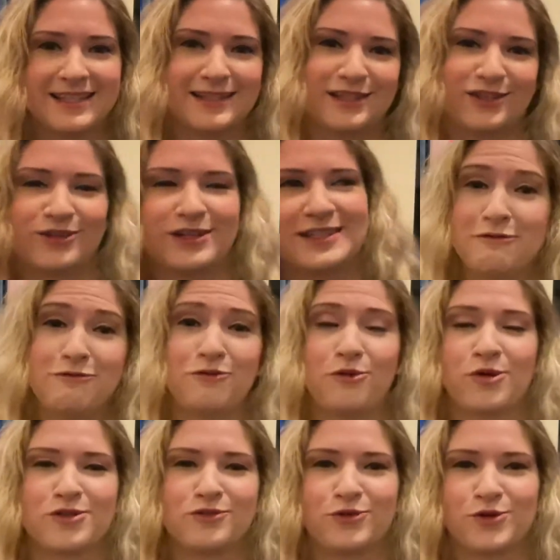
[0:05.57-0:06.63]
series
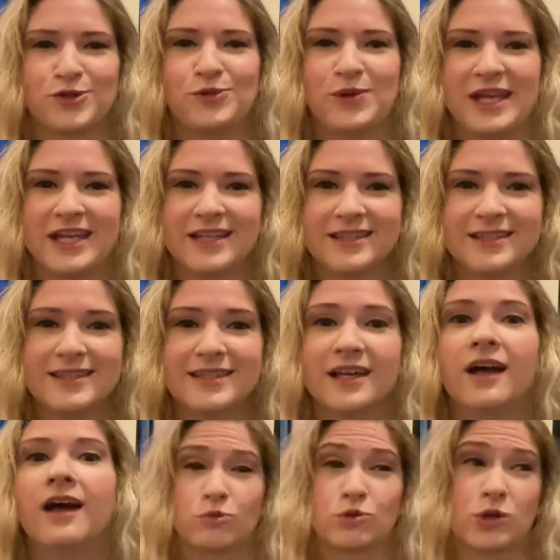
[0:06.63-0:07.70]
for The Force Awakens.
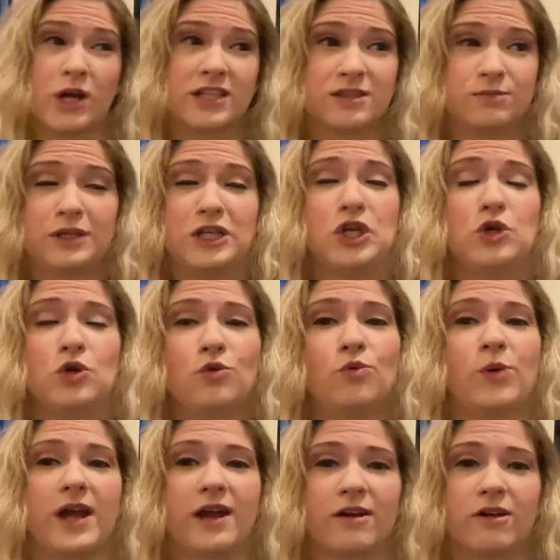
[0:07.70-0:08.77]
I'm trying something new
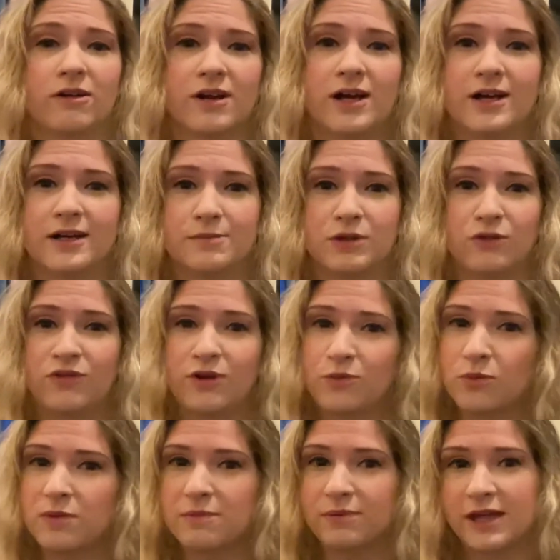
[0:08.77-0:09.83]
where the film will
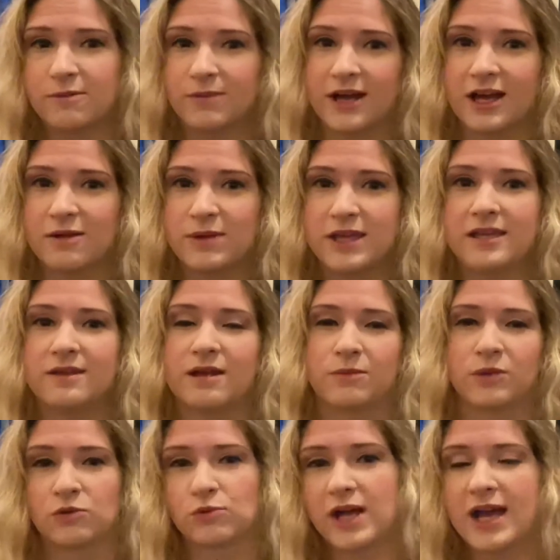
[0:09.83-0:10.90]
be playing behind me. I'm
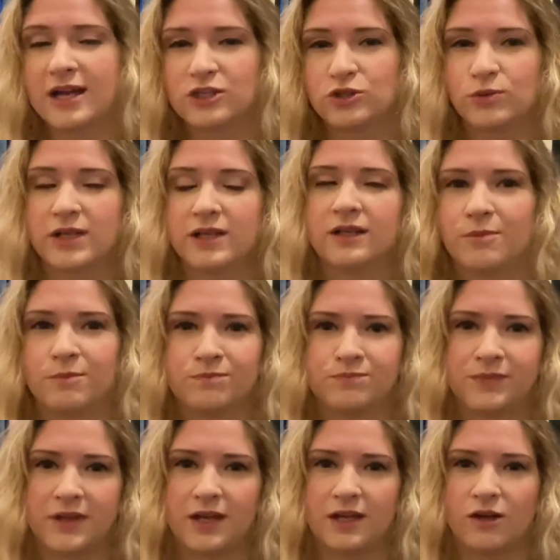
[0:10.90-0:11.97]
going to react to it.
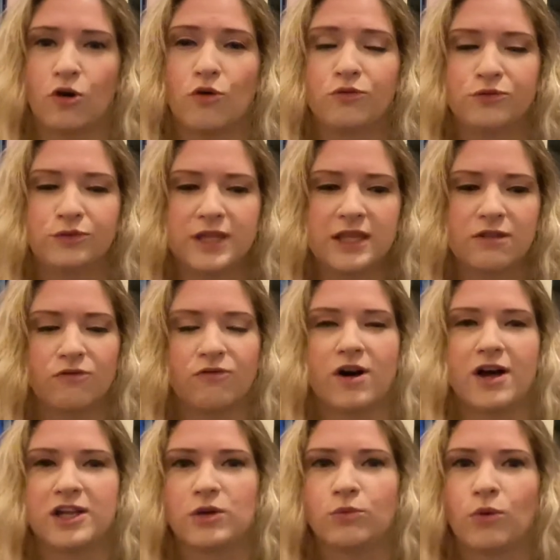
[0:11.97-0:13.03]
Hopefully the
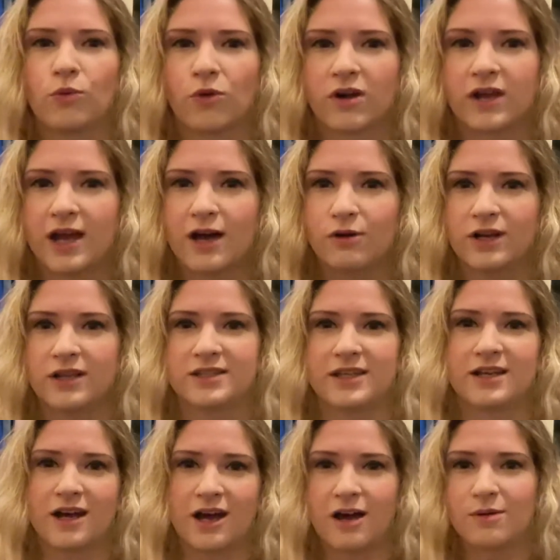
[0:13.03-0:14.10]
volume will work out as I
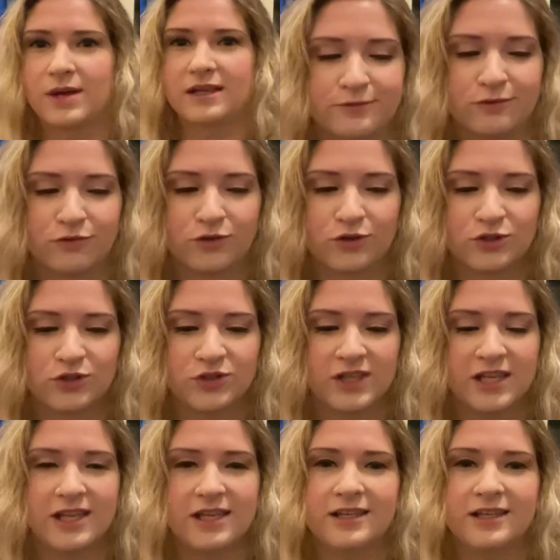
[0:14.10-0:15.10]
comment. Firstly,